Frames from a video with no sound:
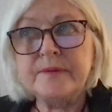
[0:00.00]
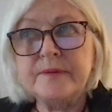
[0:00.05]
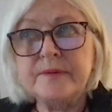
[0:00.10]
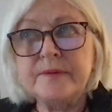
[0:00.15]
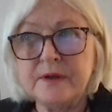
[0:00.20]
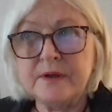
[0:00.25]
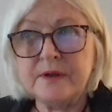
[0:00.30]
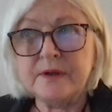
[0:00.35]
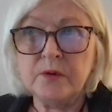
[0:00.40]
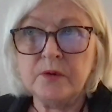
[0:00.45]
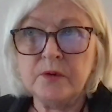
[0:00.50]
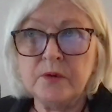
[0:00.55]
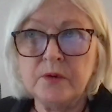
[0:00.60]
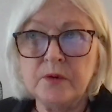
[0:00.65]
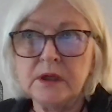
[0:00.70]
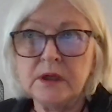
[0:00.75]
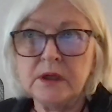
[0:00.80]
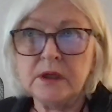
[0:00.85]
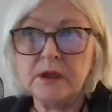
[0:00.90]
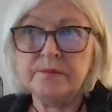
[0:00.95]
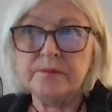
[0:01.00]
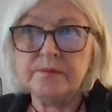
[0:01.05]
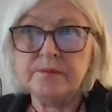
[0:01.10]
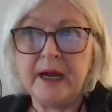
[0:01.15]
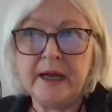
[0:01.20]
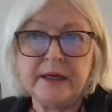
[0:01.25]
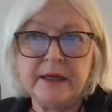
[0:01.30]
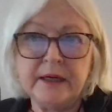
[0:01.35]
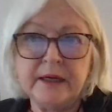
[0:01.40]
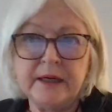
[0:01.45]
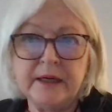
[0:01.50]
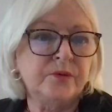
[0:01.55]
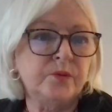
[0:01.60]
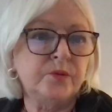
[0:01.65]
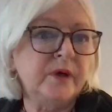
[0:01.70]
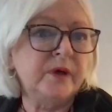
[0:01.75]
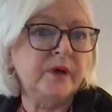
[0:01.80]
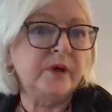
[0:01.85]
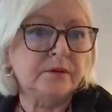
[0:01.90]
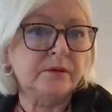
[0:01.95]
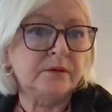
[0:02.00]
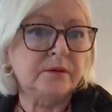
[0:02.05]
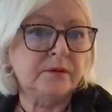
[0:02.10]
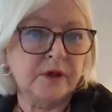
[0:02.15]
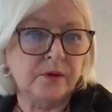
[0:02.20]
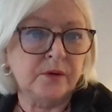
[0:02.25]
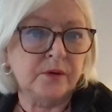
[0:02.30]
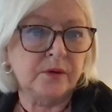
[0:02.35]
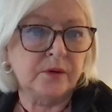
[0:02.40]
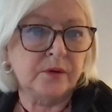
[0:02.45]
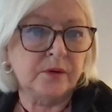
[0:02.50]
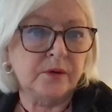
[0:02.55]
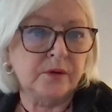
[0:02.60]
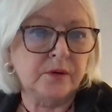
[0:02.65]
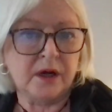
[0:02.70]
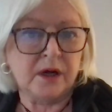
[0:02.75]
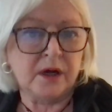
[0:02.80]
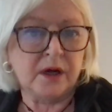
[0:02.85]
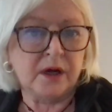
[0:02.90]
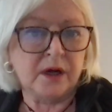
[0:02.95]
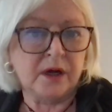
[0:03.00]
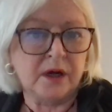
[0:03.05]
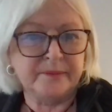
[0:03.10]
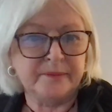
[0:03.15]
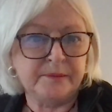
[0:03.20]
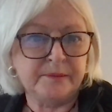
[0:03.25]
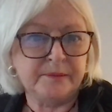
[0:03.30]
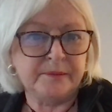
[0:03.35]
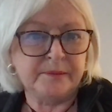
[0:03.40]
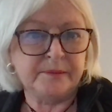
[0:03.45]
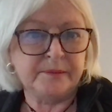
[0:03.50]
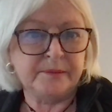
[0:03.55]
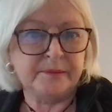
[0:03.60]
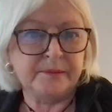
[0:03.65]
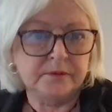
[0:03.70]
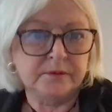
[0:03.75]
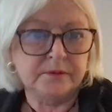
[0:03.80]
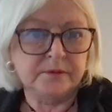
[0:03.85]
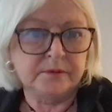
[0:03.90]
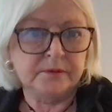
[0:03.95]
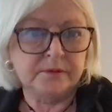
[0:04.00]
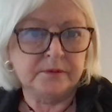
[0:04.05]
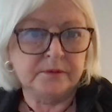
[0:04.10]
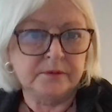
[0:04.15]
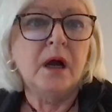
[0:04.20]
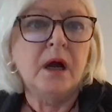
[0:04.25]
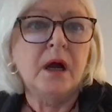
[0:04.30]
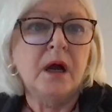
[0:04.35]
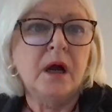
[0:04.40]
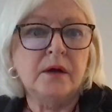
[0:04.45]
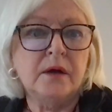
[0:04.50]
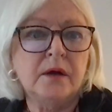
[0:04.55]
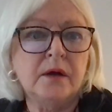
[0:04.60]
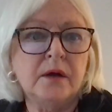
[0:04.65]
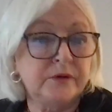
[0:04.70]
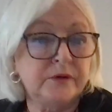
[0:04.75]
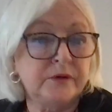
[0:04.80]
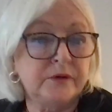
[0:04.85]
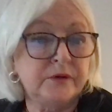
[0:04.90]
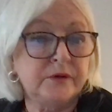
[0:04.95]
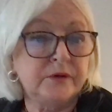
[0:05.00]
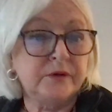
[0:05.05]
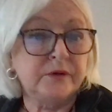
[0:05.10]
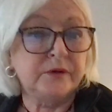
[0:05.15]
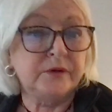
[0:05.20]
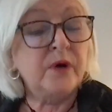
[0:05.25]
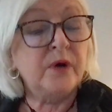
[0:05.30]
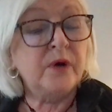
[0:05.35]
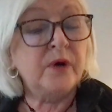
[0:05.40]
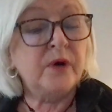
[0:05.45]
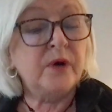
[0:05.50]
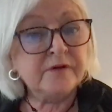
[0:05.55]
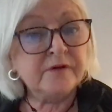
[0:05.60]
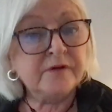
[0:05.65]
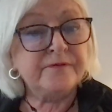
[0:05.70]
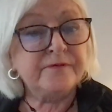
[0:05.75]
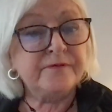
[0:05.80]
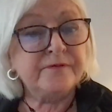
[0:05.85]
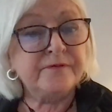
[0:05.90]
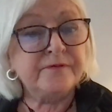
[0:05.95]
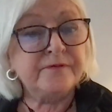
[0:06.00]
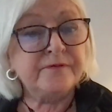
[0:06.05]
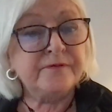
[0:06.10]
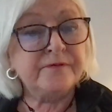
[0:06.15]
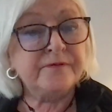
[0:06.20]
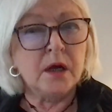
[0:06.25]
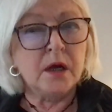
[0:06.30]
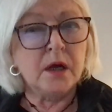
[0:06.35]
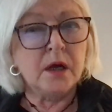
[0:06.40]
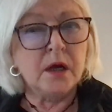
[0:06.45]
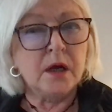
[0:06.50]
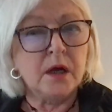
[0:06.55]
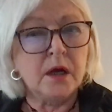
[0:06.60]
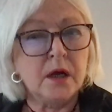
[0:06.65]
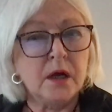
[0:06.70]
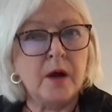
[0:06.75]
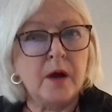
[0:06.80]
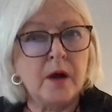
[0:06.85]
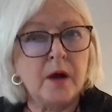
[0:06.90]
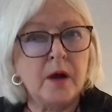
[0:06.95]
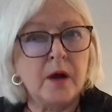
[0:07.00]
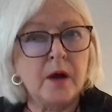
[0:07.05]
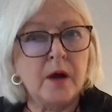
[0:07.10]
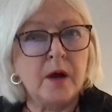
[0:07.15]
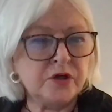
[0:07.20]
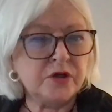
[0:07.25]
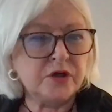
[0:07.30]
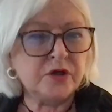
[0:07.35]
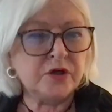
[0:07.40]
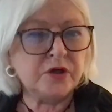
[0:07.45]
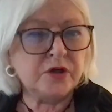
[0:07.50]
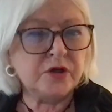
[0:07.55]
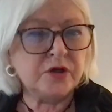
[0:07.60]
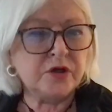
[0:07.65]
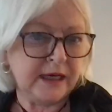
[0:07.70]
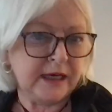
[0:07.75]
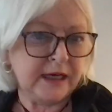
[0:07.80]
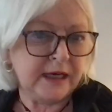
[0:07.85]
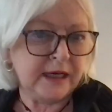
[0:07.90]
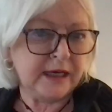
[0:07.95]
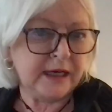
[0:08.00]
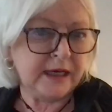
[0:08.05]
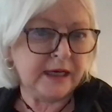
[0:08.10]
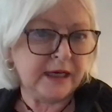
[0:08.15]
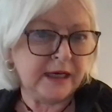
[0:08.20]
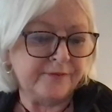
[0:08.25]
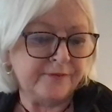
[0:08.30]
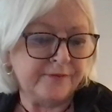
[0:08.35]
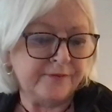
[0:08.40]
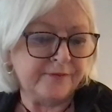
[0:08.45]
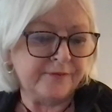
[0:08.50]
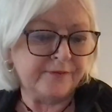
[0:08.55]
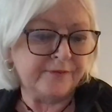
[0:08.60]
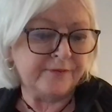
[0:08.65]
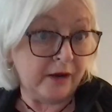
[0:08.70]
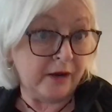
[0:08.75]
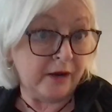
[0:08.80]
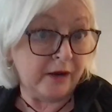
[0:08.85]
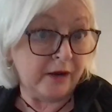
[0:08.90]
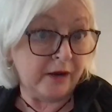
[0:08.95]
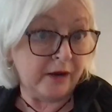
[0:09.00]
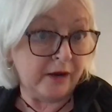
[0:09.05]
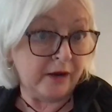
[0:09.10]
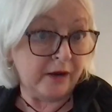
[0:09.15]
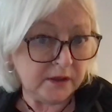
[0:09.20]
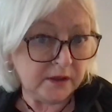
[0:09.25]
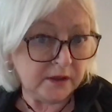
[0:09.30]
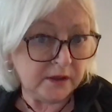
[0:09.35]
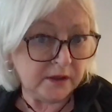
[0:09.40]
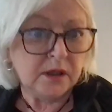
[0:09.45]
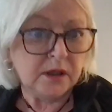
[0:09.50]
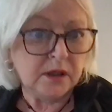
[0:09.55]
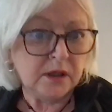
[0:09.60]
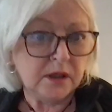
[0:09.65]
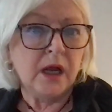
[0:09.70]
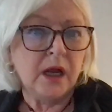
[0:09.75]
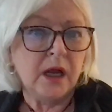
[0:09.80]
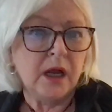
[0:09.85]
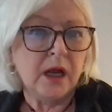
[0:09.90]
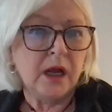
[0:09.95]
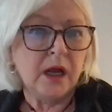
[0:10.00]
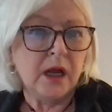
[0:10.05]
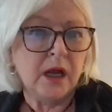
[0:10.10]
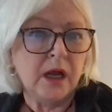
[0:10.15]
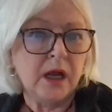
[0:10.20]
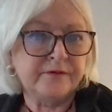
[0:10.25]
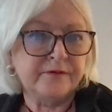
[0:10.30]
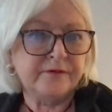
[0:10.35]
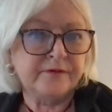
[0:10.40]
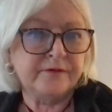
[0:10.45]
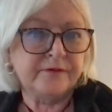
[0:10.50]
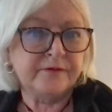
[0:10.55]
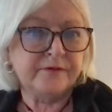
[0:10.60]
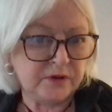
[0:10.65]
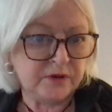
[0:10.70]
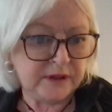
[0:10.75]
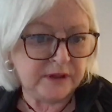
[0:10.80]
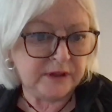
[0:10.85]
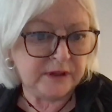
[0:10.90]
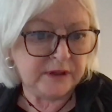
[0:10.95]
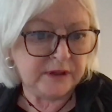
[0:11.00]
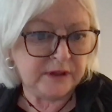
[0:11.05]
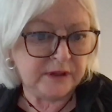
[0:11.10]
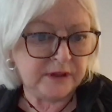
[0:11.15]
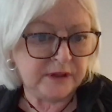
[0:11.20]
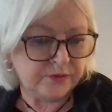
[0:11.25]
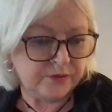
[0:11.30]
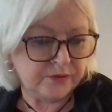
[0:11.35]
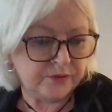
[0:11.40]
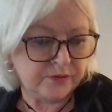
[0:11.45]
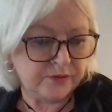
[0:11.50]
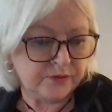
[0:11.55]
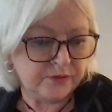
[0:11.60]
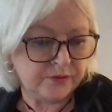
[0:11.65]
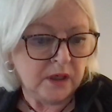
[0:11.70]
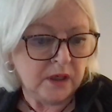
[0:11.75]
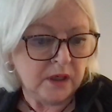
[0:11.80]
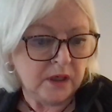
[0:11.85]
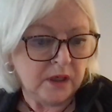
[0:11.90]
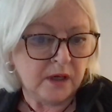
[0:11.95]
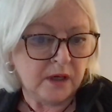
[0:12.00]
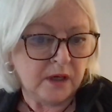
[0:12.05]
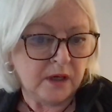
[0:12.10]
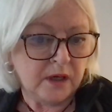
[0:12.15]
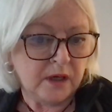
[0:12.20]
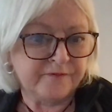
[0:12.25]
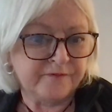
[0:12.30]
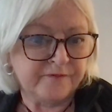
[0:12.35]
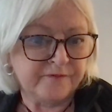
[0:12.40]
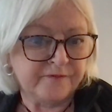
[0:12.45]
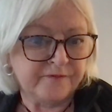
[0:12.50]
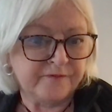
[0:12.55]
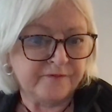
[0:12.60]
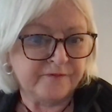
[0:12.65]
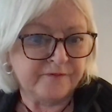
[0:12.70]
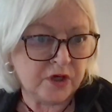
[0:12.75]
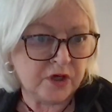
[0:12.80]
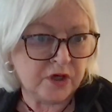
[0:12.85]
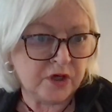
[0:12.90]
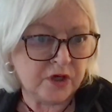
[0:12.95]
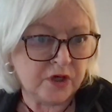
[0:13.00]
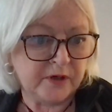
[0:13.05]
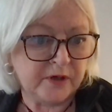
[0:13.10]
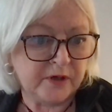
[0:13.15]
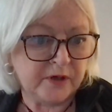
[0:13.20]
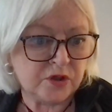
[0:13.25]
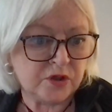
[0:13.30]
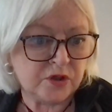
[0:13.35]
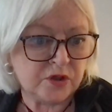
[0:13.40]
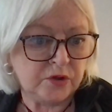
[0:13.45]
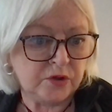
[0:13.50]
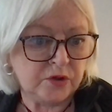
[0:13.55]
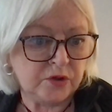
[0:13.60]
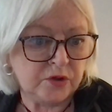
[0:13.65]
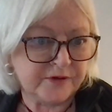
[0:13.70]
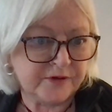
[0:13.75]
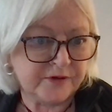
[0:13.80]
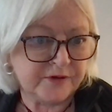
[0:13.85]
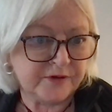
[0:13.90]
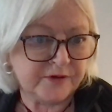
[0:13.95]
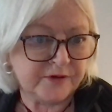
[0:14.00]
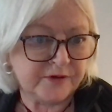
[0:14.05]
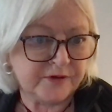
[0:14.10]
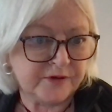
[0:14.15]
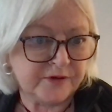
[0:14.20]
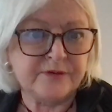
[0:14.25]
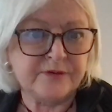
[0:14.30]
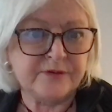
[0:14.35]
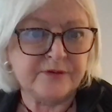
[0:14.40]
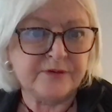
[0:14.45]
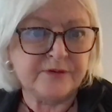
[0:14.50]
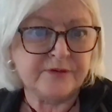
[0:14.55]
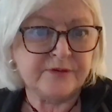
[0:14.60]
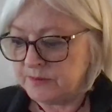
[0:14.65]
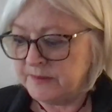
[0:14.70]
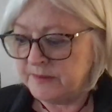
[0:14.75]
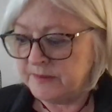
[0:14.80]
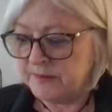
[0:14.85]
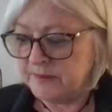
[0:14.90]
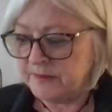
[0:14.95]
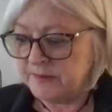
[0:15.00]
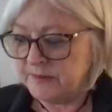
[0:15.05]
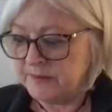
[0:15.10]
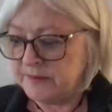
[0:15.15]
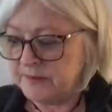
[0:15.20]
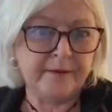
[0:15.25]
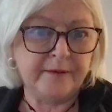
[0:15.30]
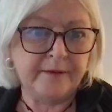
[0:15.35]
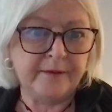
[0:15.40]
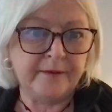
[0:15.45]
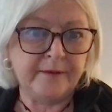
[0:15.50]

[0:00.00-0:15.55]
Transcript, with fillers: and say, well, we're going to buy it at Goodwill, so our cost is going to be minimal. Uh, you can take whatever uh, approach that you want to take, you have to account for it. And therefore, if you need to uh, furnish an operation, you have to set aside so much money for that.